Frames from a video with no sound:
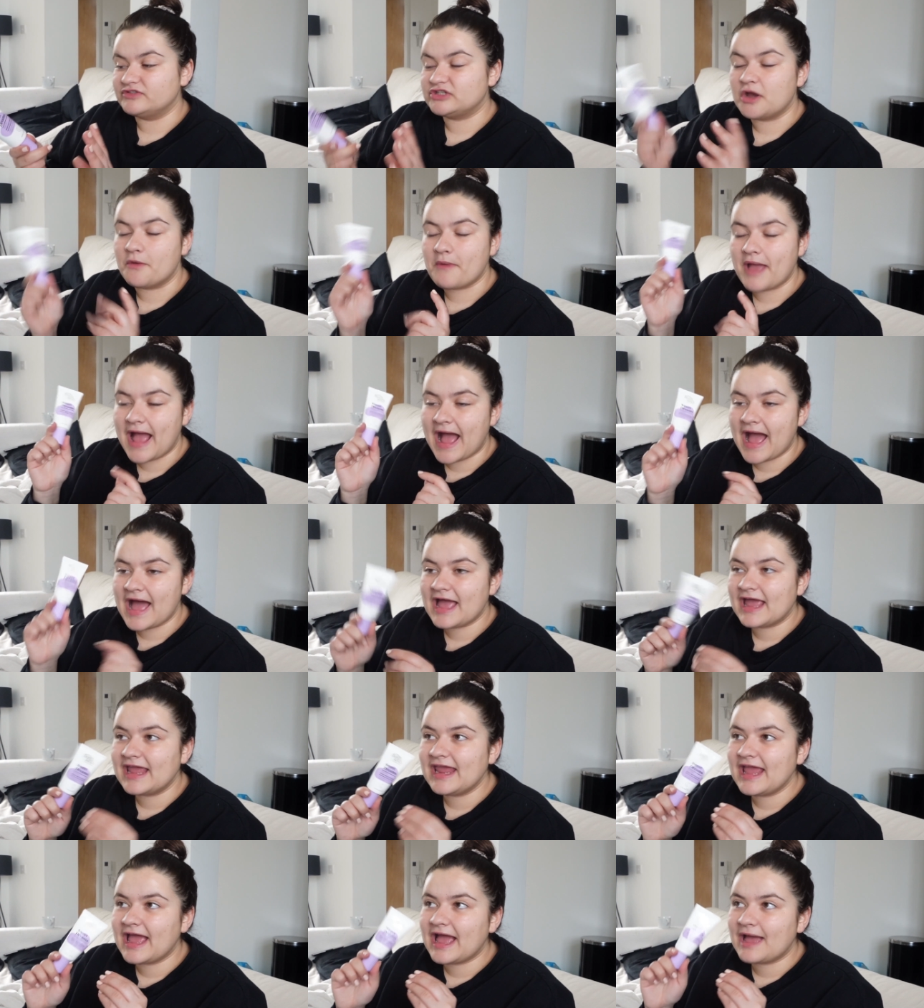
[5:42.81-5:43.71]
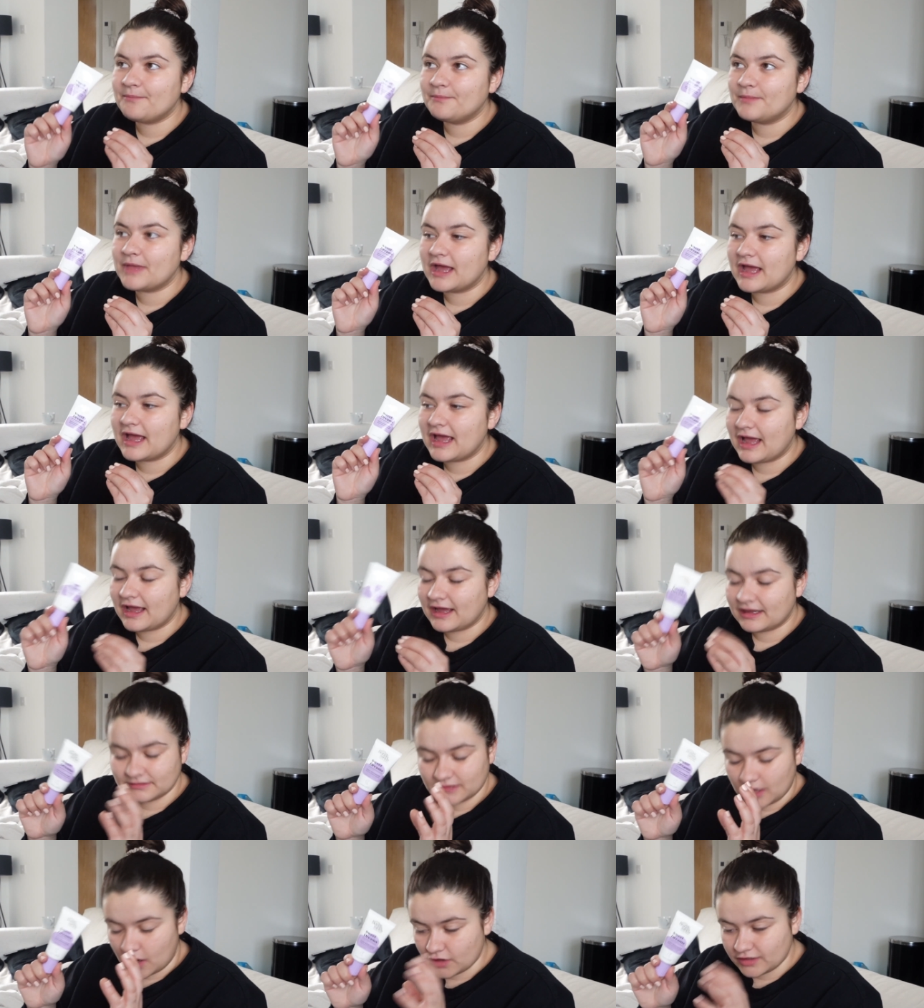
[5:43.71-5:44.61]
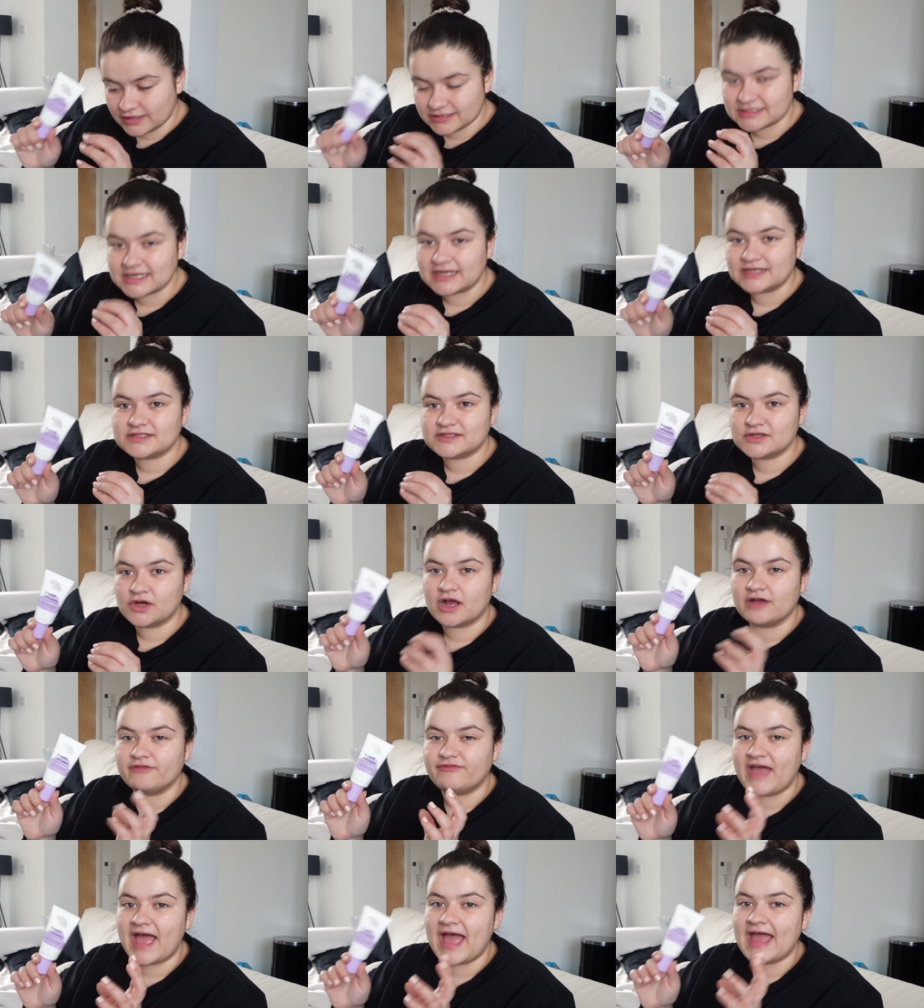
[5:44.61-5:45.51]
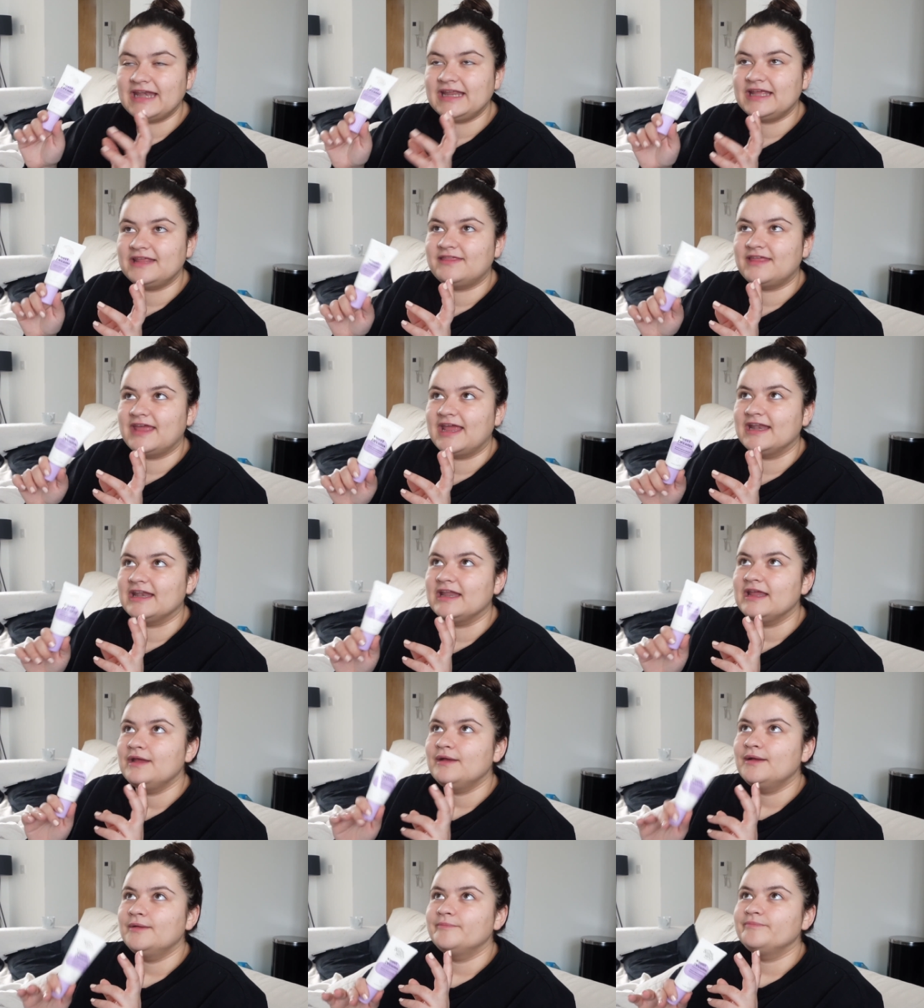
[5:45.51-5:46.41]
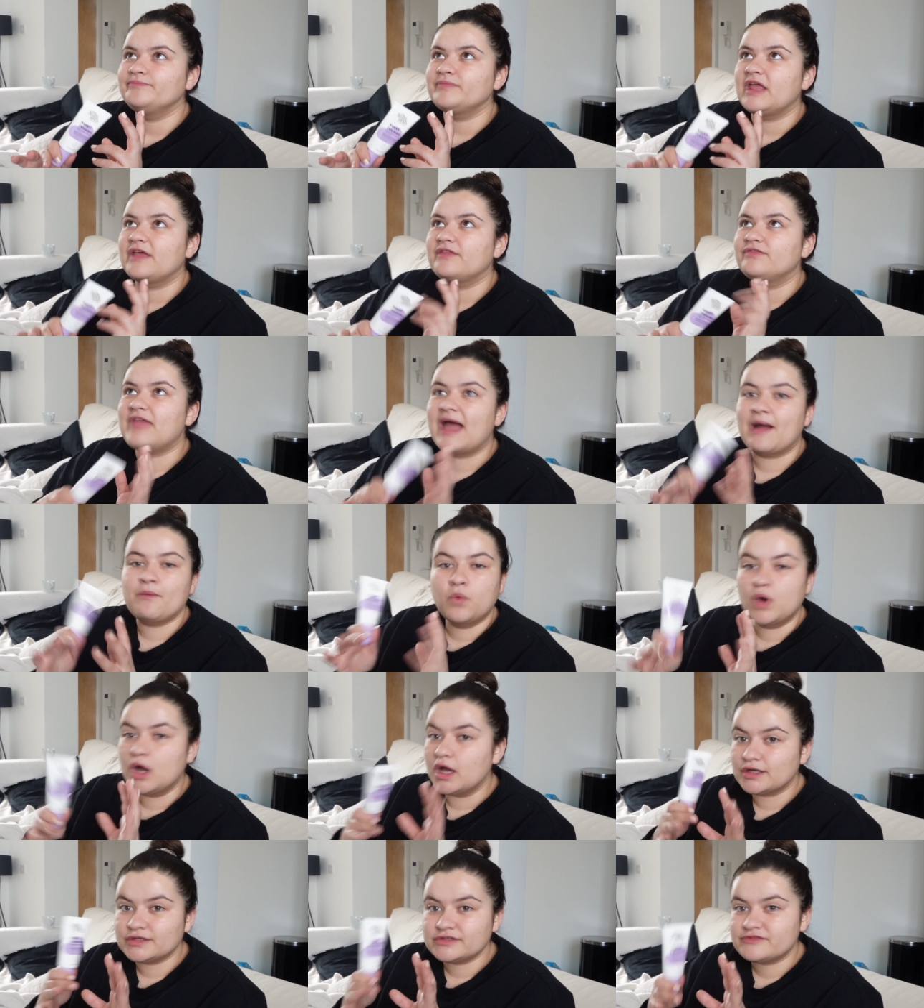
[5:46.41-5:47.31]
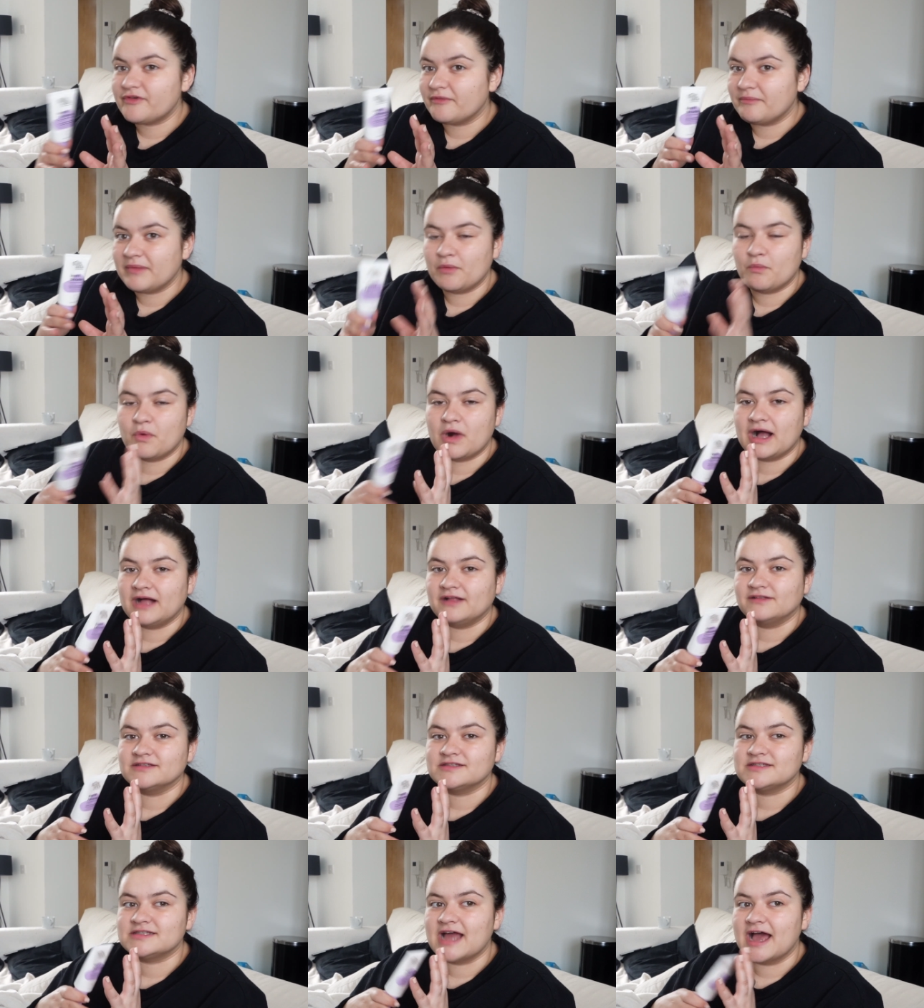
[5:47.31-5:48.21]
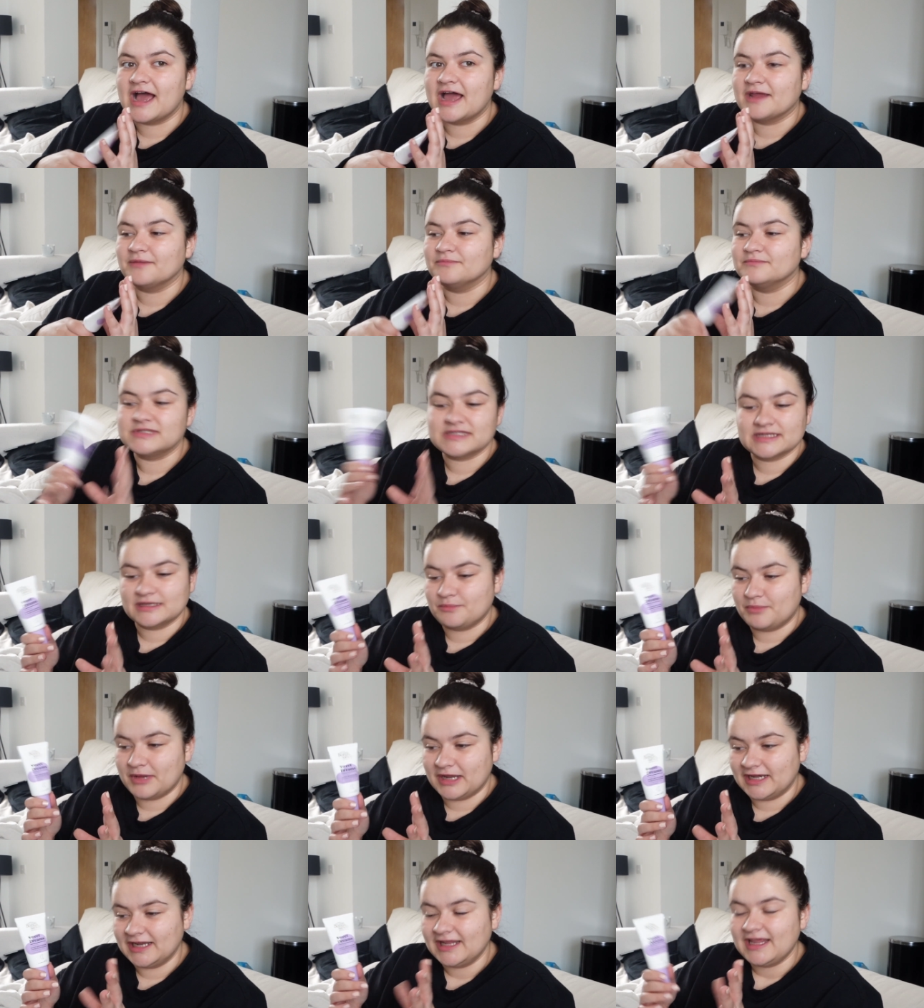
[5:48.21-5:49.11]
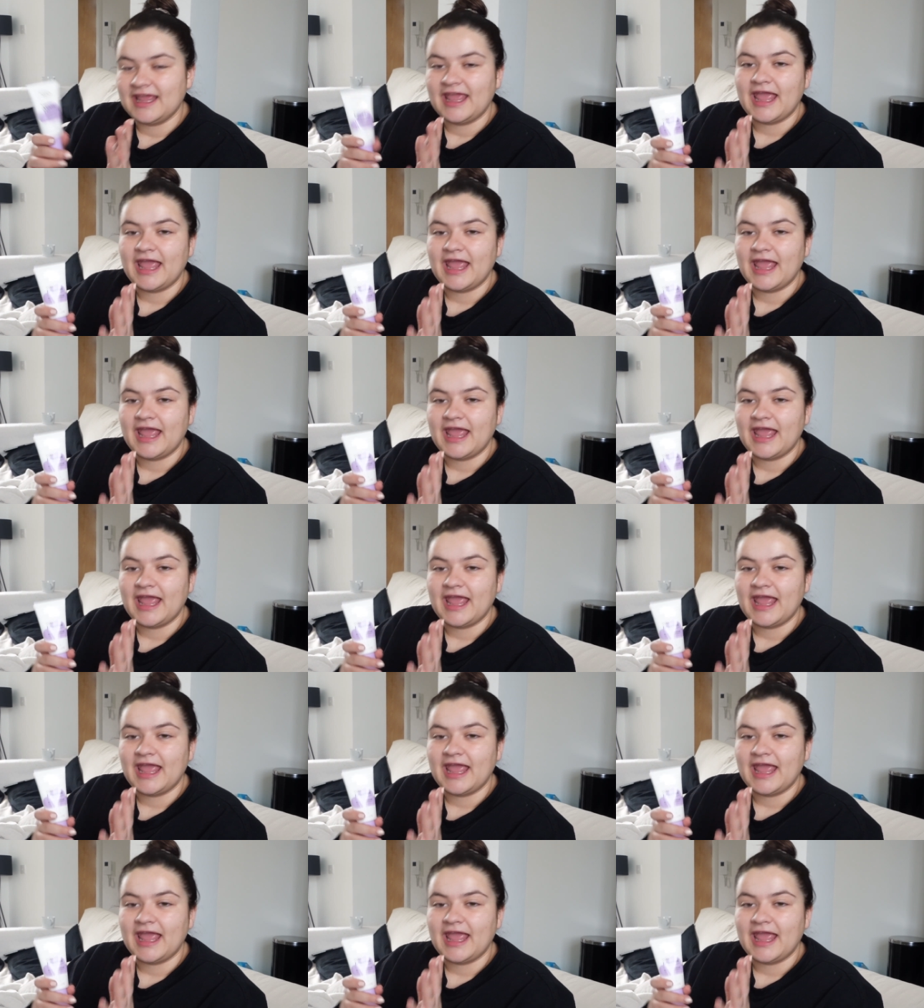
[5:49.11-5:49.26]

So I am honestly a sucker for anything that works for me whilst I'm sleeping.